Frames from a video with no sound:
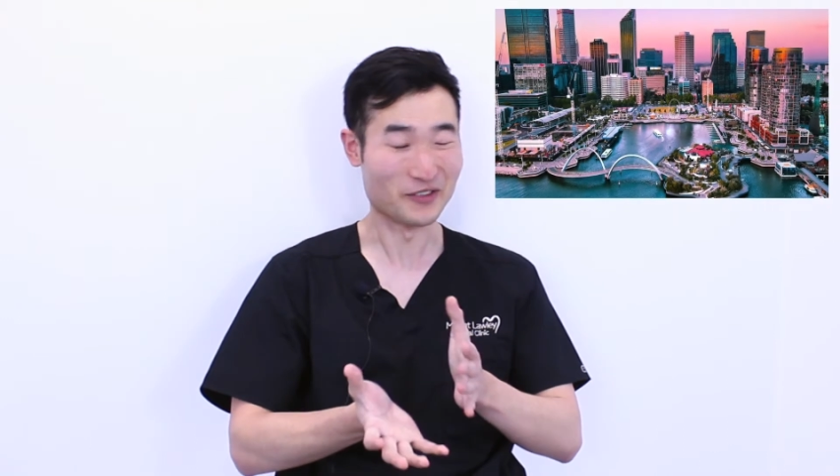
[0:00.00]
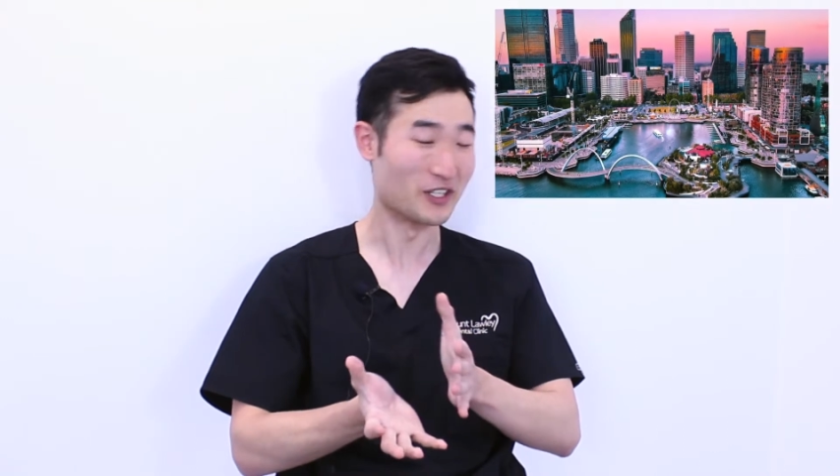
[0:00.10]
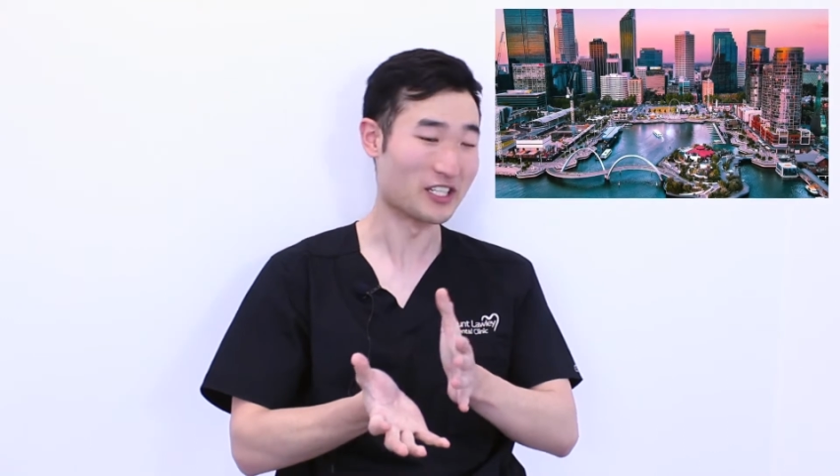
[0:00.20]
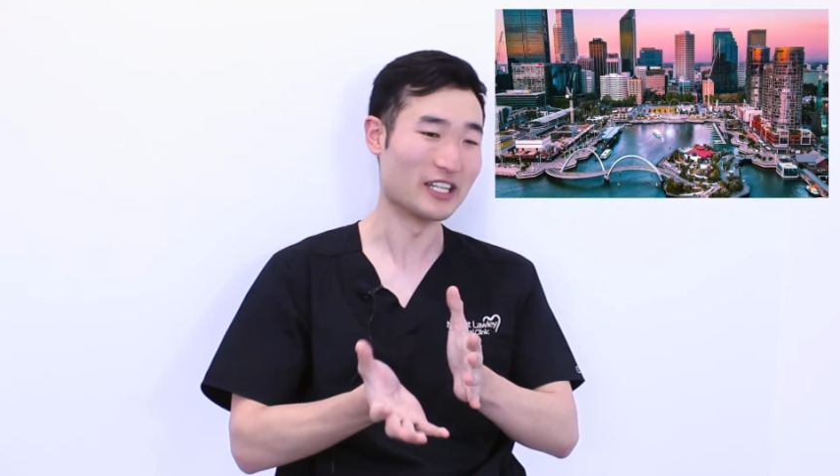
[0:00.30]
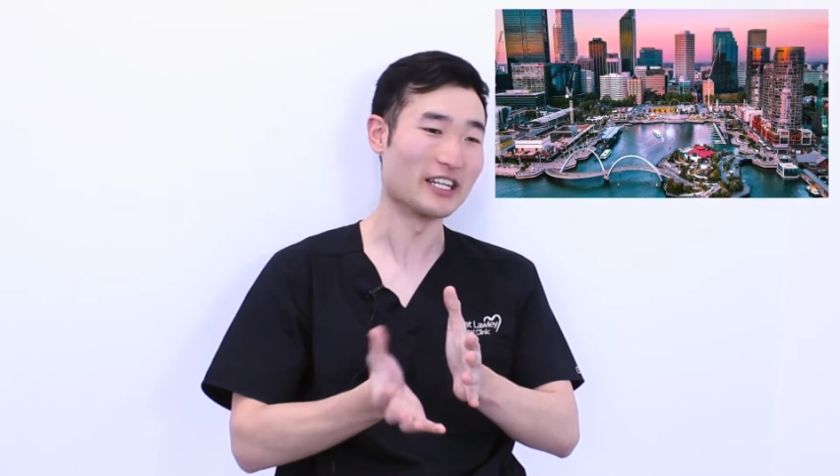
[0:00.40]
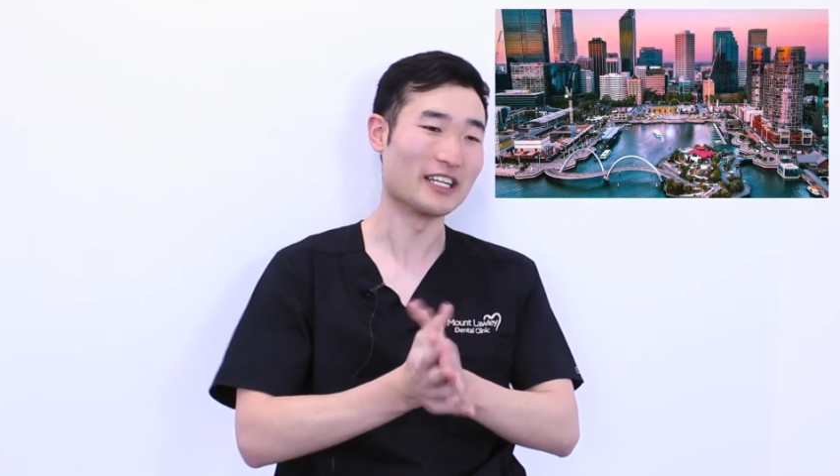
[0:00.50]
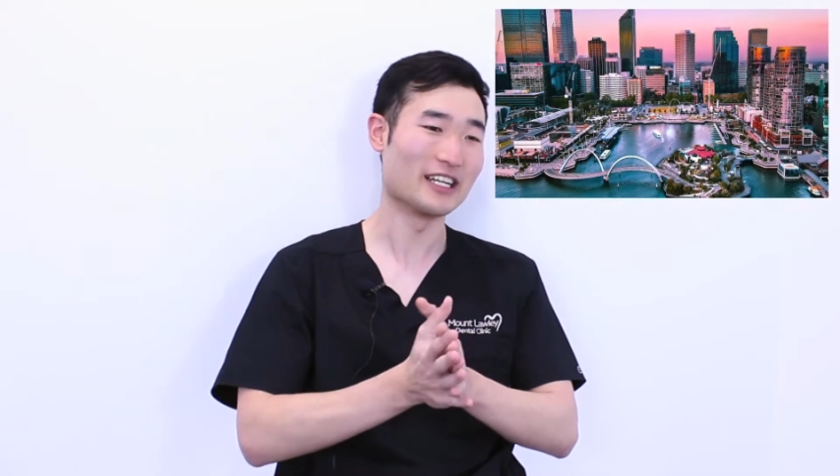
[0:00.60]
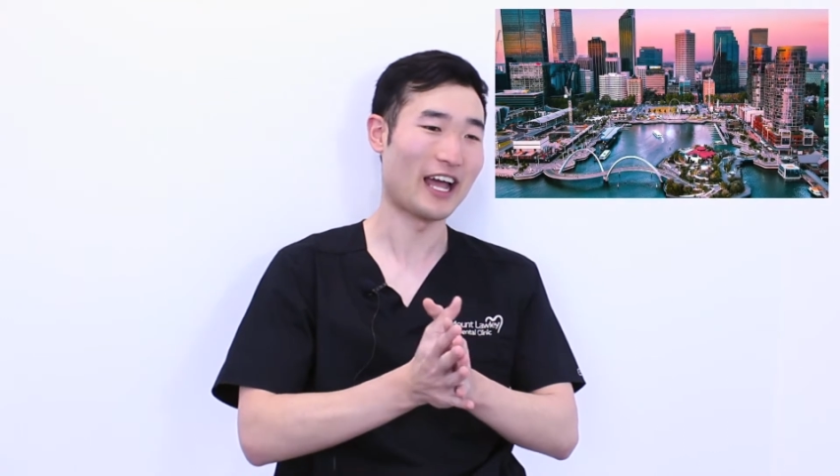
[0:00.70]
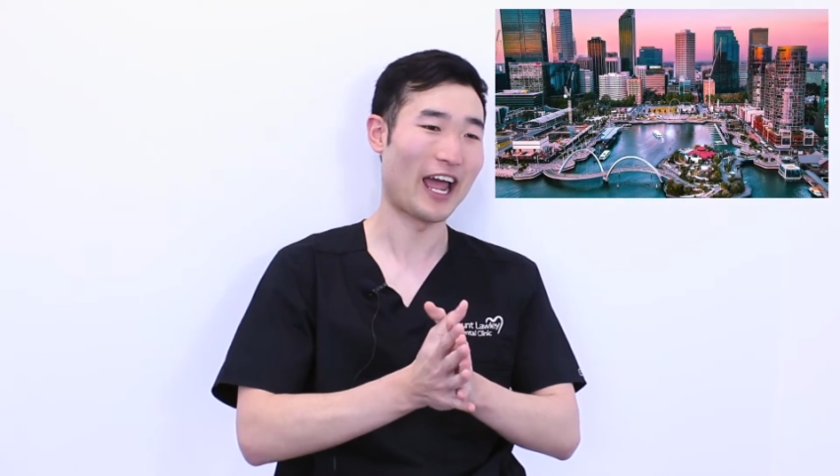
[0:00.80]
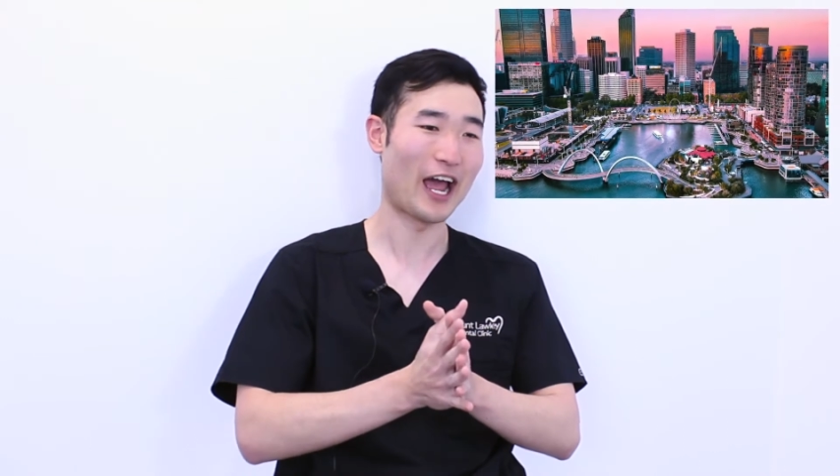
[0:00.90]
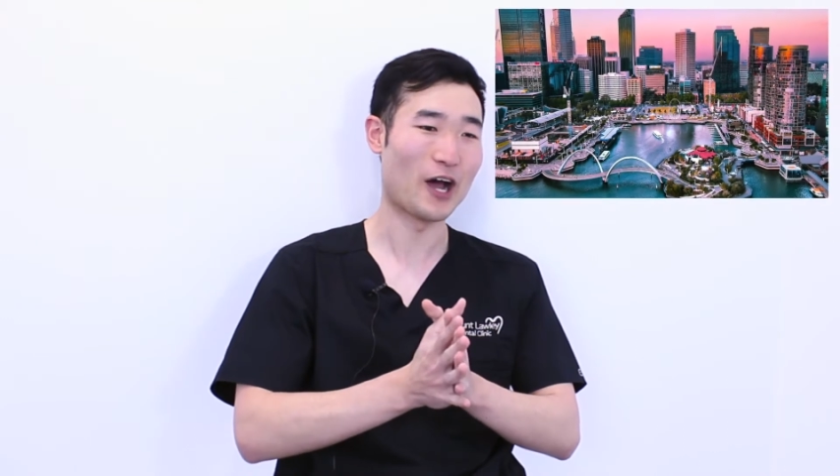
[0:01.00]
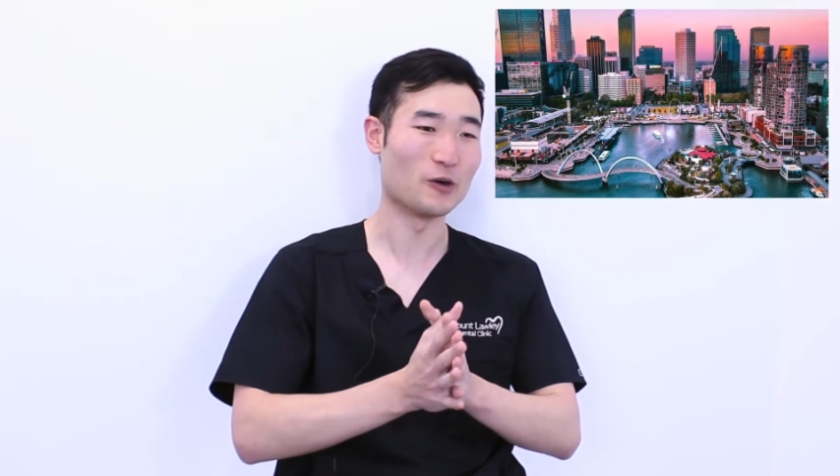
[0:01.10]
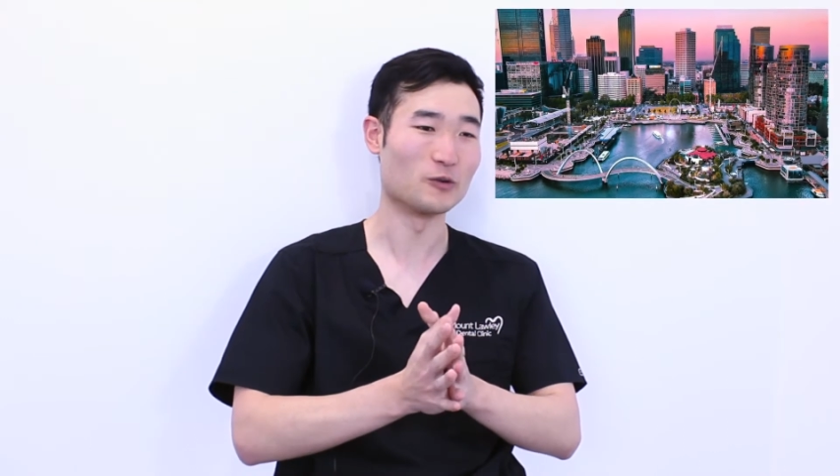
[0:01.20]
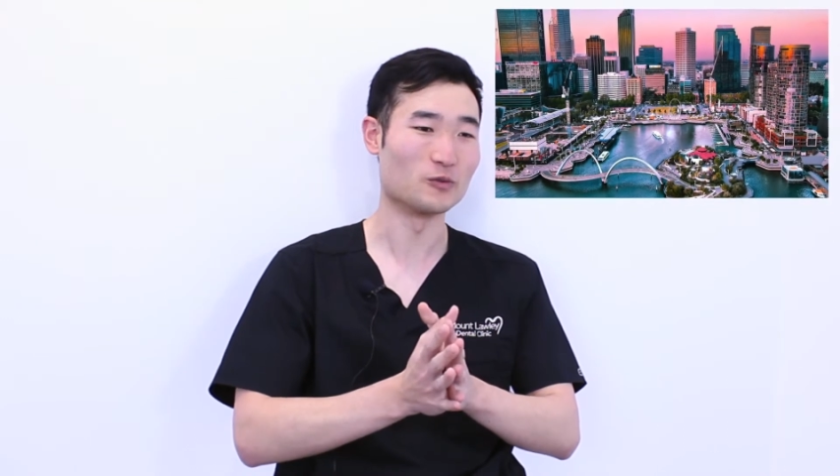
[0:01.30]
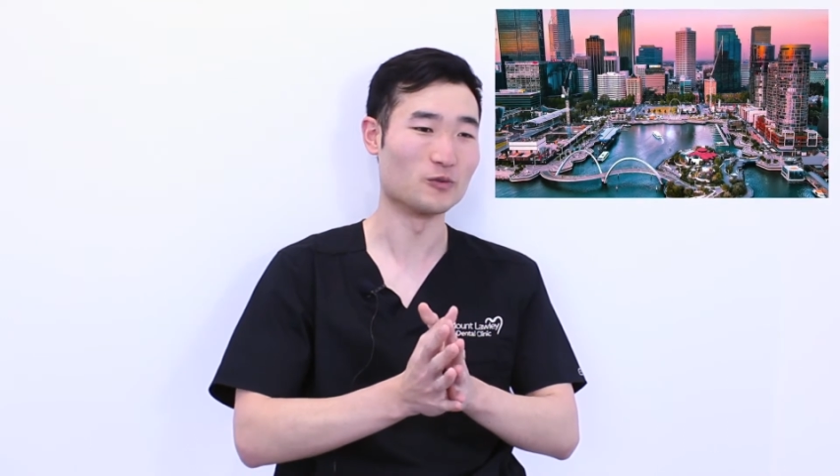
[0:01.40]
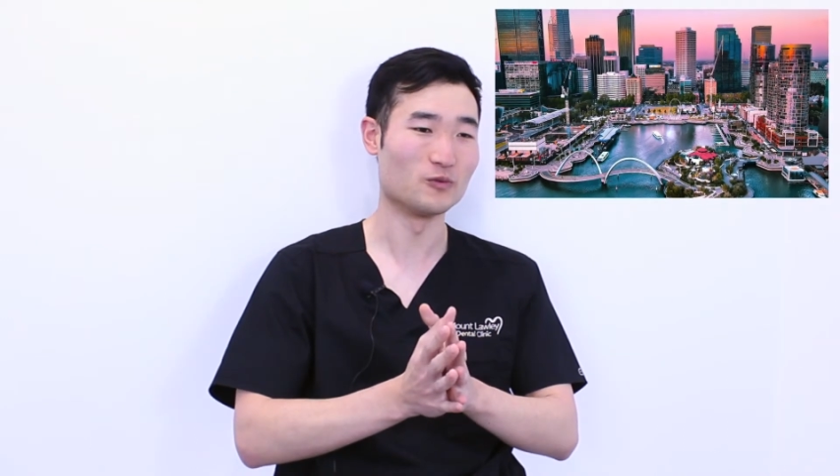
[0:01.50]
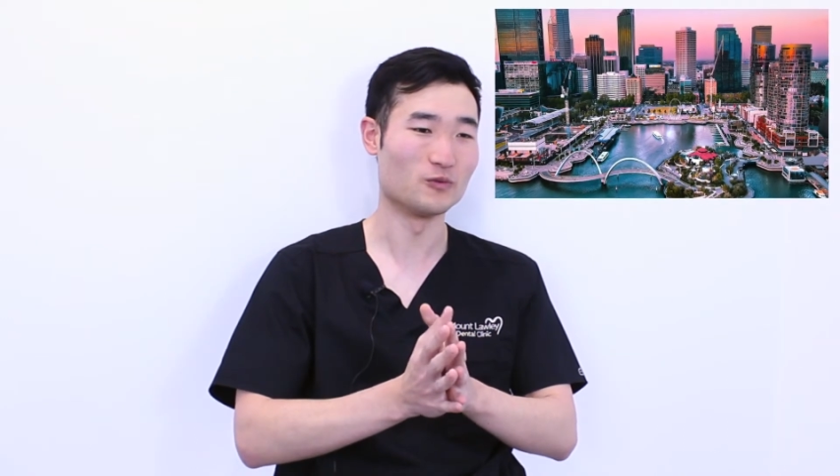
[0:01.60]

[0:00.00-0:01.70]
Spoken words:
originally, how